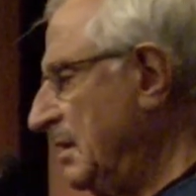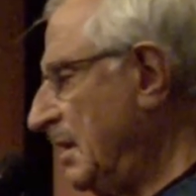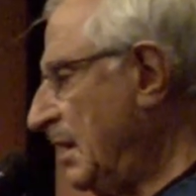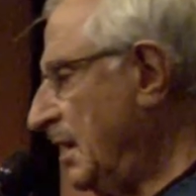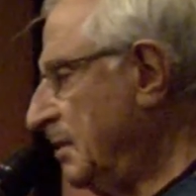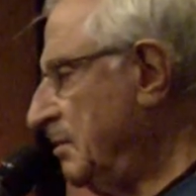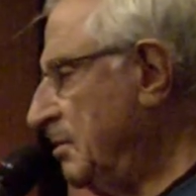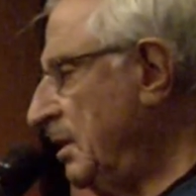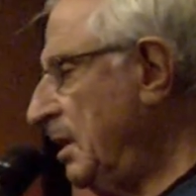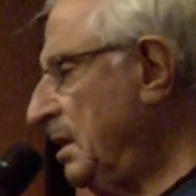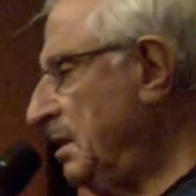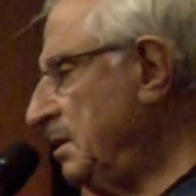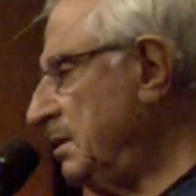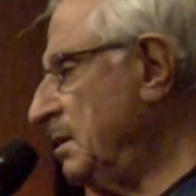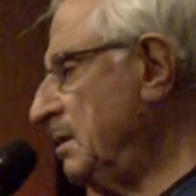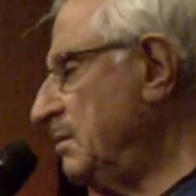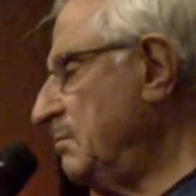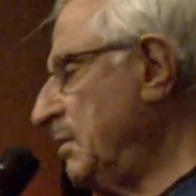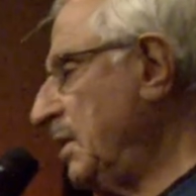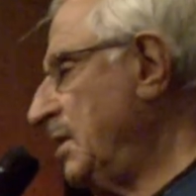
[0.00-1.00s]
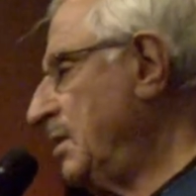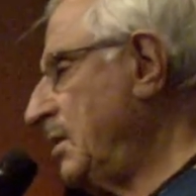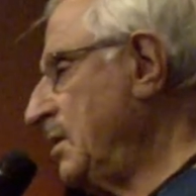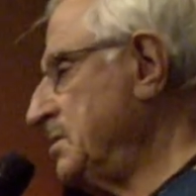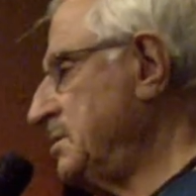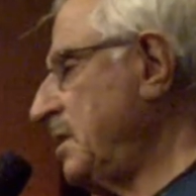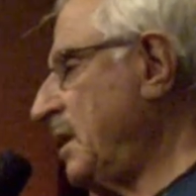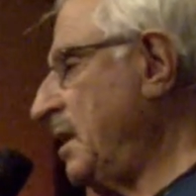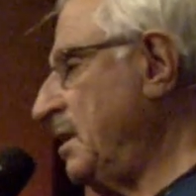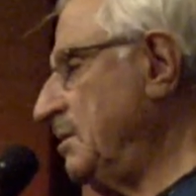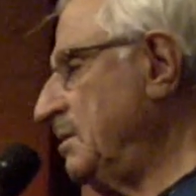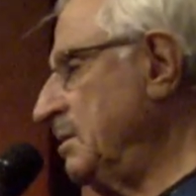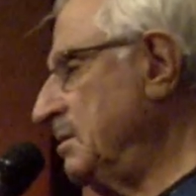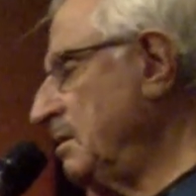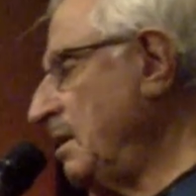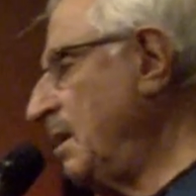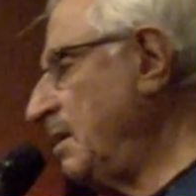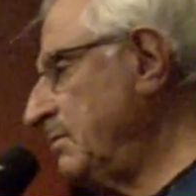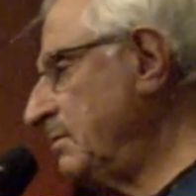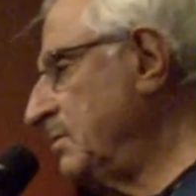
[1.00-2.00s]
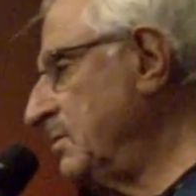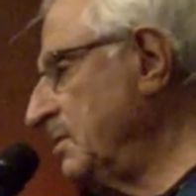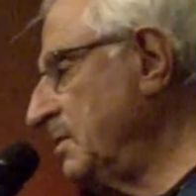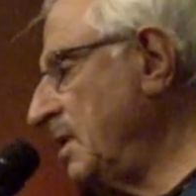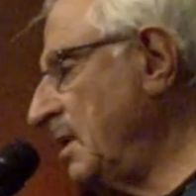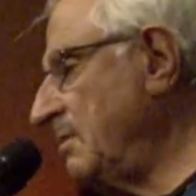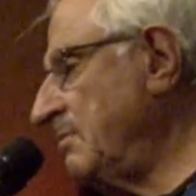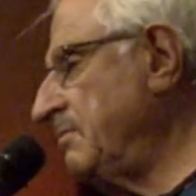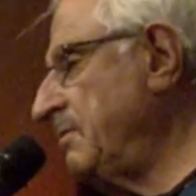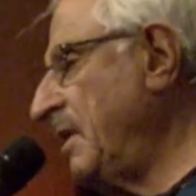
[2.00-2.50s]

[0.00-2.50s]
I created it because I did not could not